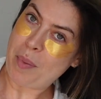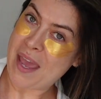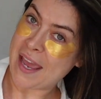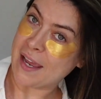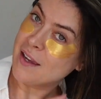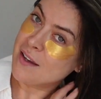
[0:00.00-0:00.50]

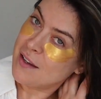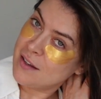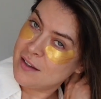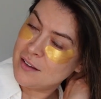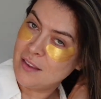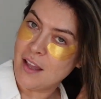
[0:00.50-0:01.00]
pink
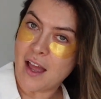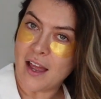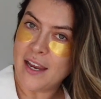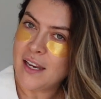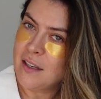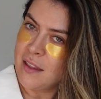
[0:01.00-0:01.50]

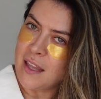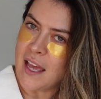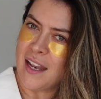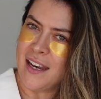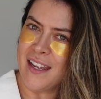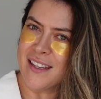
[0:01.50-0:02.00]
line
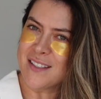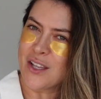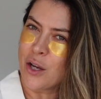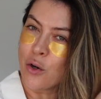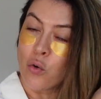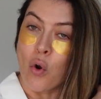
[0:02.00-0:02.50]
that is
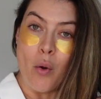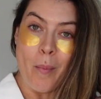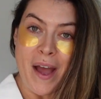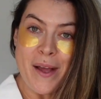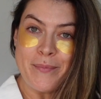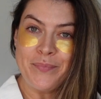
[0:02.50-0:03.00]
the
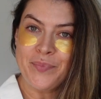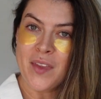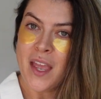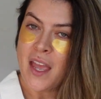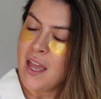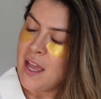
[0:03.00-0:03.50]
Chroma.
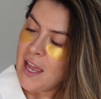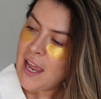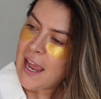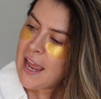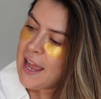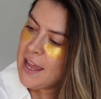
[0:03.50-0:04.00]

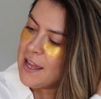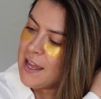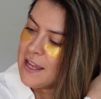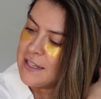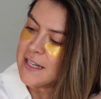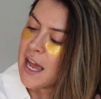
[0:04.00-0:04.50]

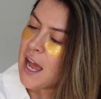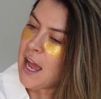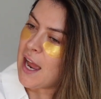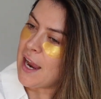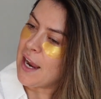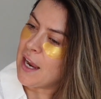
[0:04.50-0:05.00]
And
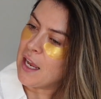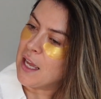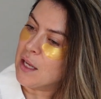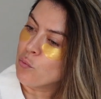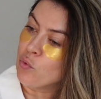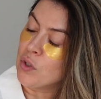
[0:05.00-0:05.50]

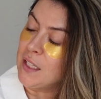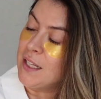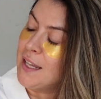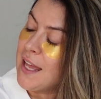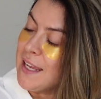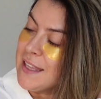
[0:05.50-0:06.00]
I really
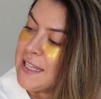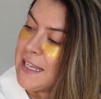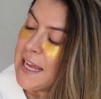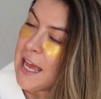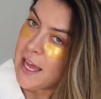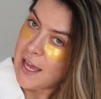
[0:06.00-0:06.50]
like
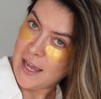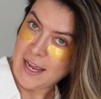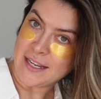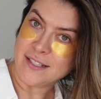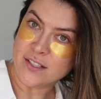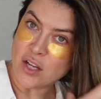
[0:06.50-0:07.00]
the
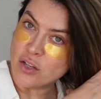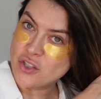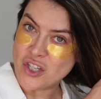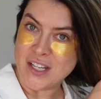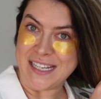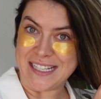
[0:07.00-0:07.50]

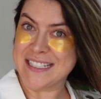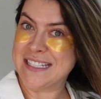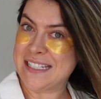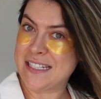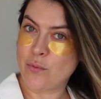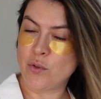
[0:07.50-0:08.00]

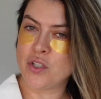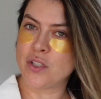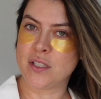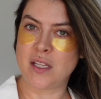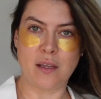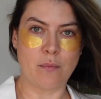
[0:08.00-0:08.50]
Extensioniste, which
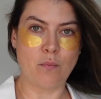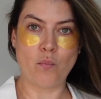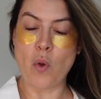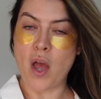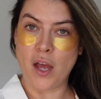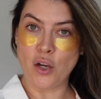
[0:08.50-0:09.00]
is the
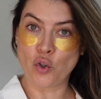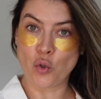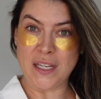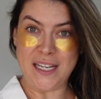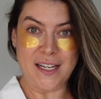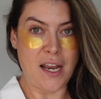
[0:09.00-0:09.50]

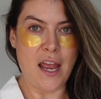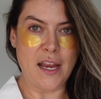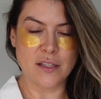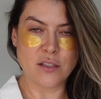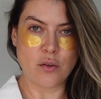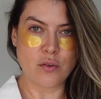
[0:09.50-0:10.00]
green
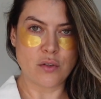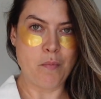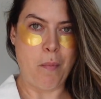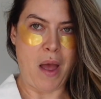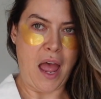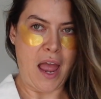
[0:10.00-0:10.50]
line. So those are
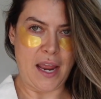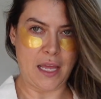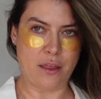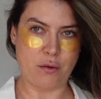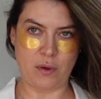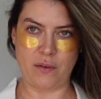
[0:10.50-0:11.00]
my
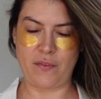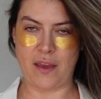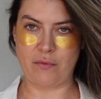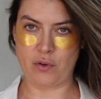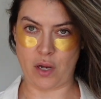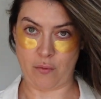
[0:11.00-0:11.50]
three
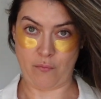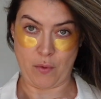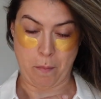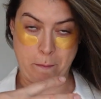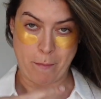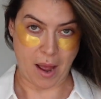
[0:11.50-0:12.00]
favorite
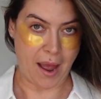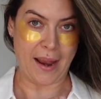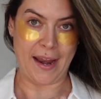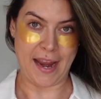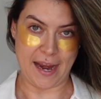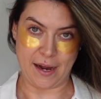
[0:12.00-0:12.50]
for
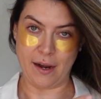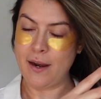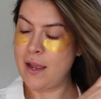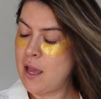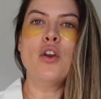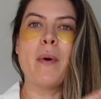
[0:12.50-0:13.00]
my
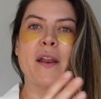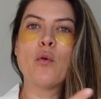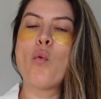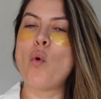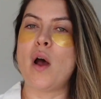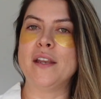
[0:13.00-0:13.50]
hair. No
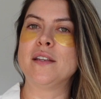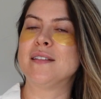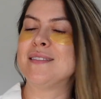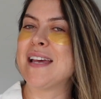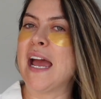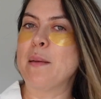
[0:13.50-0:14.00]
matter what
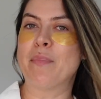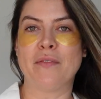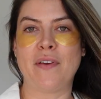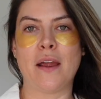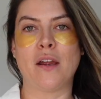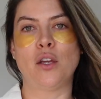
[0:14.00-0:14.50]
type
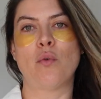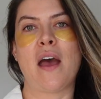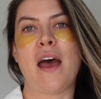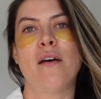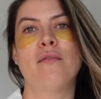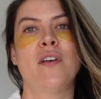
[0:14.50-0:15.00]
of hair you
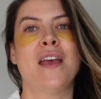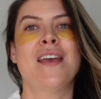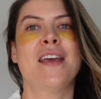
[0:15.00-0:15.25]
have,